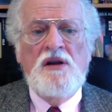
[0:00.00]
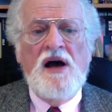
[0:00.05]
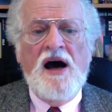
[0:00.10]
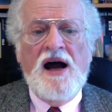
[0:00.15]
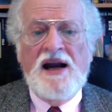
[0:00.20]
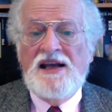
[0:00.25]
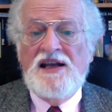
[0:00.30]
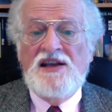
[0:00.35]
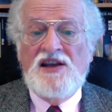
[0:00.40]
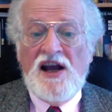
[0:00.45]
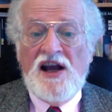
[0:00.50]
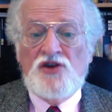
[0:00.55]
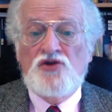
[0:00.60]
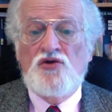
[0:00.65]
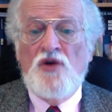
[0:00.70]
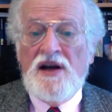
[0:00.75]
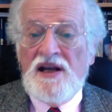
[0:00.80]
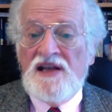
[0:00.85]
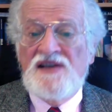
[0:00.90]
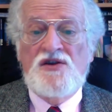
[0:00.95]

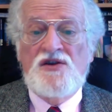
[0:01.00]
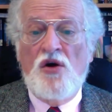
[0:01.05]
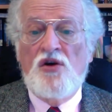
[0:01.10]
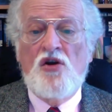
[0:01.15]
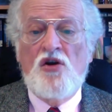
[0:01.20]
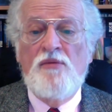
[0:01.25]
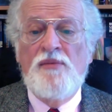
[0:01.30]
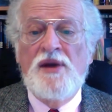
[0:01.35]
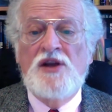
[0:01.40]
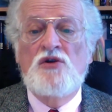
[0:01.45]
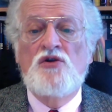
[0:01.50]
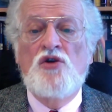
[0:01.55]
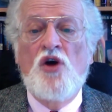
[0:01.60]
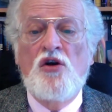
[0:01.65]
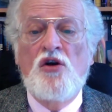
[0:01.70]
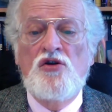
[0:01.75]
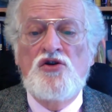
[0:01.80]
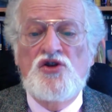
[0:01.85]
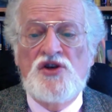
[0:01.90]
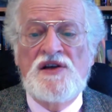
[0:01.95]
architectural and historical
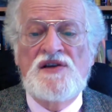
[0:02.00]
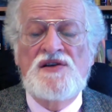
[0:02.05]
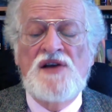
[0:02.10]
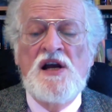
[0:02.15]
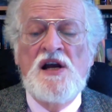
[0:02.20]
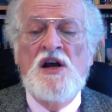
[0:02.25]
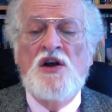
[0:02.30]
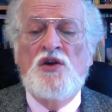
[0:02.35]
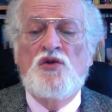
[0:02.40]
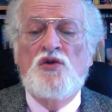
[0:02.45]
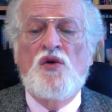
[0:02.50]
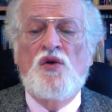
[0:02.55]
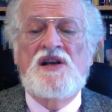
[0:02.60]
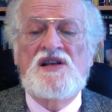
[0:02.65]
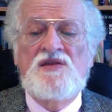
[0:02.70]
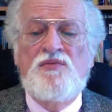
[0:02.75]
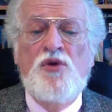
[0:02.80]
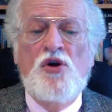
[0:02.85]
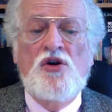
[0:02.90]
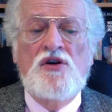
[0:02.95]
methodologies to
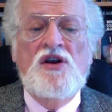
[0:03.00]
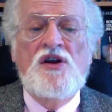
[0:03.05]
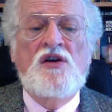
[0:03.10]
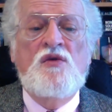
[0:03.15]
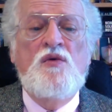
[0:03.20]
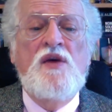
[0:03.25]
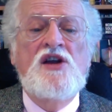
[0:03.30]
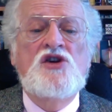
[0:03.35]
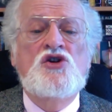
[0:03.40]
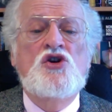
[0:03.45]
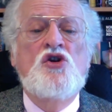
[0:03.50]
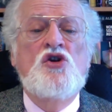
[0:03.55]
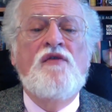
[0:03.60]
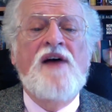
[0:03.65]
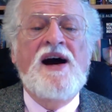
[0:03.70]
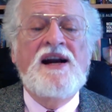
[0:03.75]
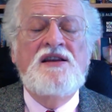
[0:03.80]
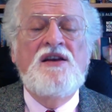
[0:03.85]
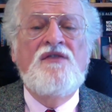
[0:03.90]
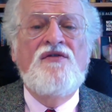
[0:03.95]
explore the creation of
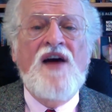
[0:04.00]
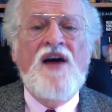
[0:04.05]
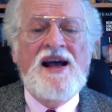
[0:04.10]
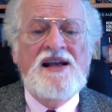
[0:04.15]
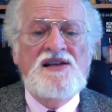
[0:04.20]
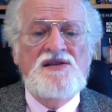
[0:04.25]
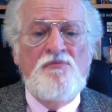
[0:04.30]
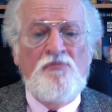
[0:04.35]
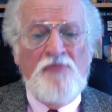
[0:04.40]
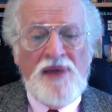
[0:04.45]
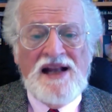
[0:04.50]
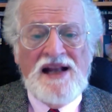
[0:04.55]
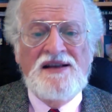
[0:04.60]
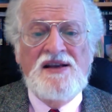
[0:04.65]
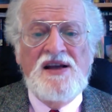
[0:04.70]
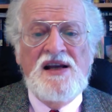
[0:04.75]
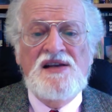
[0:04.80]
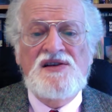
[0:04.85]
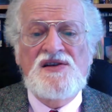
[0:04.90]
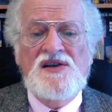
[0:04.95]
artifacts,
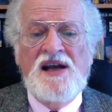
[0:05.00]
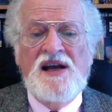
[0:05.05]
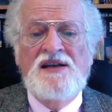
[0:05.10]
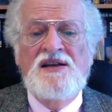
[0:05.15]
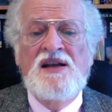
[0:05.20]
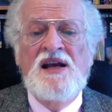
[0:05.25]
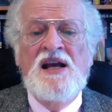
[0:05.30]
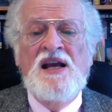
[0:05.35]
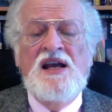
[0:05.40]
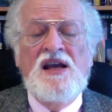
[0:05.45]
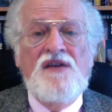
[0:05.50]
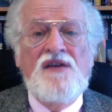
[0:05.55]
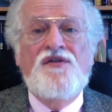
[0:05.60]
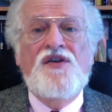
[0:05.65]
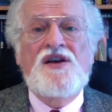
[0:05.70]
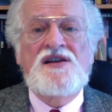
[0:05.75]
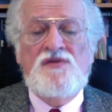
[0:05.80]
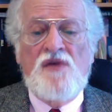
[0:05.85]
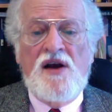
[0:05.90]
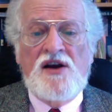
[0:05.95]
buildings and
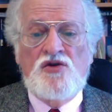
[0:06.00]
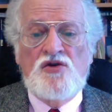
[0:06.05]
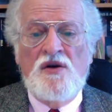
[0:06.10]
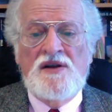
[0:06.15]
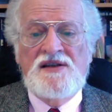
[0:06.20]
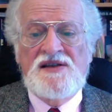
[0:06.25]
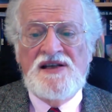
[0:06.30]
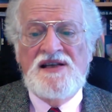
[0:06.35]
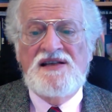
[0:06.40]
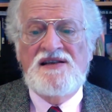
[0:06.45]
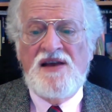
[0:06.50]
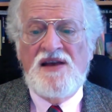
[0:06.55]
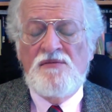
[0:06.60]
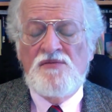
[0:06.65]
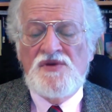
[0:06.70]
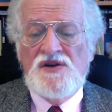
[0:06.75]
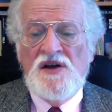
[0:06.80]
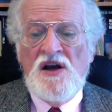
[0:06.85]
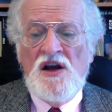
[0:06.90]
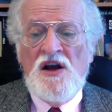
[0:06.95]
infrastructural
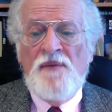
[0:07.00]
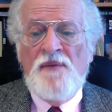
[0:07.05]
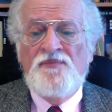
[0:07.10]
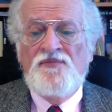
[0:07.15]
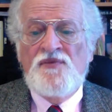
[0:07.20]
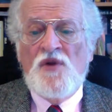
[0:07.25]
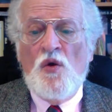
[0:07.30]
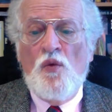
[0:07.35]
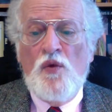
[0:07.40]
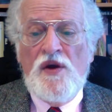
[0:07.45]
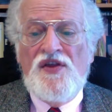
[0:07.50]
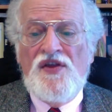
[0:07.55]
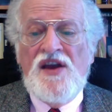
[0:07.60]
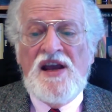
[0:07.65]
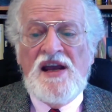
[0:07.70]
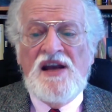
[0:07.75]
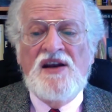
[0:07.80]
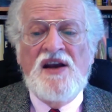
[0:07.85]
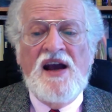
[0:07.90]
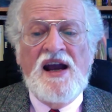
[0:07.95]
systems
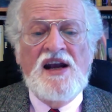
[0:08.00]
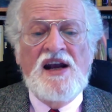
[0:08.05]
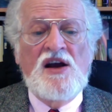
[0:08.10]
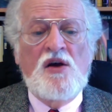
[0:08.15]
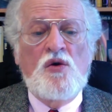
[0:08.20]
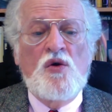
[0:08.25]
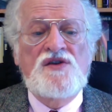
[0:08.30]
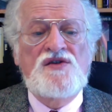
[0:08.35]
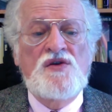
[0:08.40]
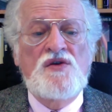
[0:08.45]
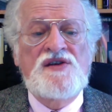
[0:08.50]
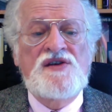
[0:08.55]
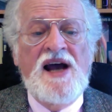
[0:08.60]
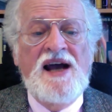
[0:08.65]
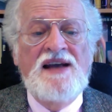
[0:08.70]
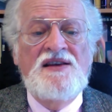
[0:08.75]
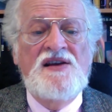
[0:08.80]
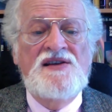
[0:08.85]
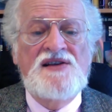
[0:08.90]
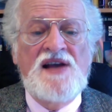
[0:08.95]
within and across
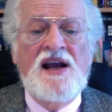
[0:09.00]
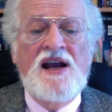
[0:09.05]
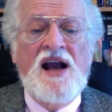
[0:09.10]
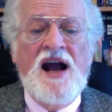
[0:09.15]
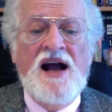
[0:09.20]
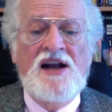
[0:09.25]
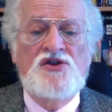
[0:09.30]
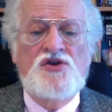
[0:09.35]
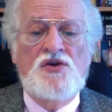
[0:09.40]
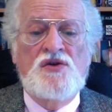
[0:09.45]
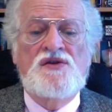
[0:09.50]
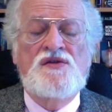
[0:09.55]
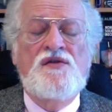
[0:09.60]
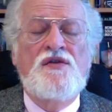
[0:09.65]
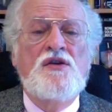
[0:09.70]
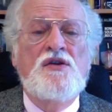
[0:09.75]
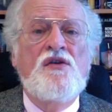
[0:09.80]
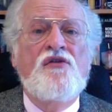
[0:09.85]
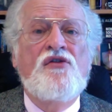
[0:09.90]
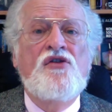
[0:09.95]
societies and cultures
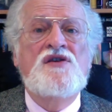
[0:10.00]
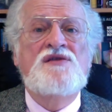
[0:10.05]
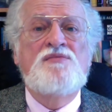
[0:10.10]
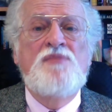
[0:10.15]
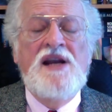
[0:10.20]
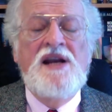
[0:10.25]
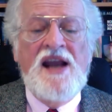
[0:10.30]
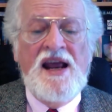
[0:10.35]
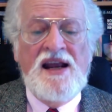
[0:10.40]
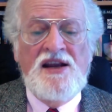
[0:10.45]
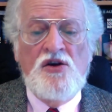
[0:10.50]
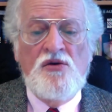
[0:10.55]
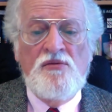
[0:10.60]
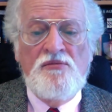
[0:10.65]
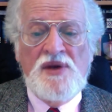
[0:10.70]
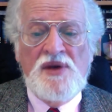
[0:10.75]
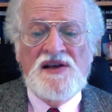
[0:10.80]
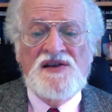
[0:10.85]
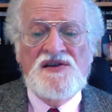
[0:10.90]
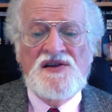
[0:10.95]
from the first millennium
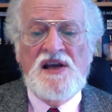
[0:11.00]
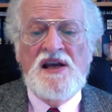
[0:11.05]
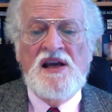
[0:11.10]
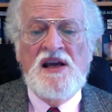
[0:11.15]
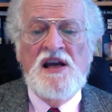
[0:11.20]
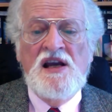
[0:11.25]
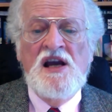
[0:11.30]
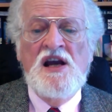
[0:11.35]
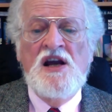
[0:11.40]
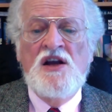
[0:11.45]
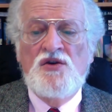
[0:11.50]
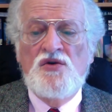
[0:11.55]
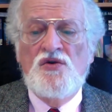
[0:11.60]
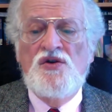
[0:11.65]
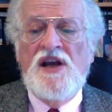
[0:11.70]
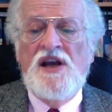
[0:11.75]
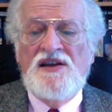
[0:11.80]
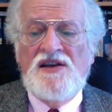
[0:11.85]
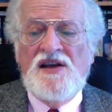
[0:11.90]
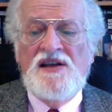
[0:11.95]
BC to
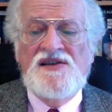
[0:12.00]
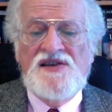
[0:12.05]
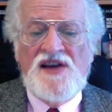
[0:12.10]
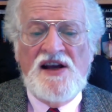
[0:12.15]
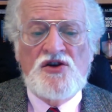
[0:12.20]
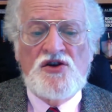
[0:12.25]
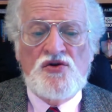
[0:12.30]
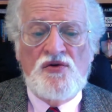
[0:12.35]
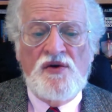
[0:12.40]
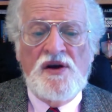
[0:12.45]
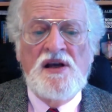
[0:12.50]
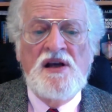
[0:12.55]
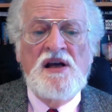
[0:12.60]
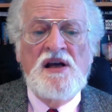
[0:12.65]
the 18th century.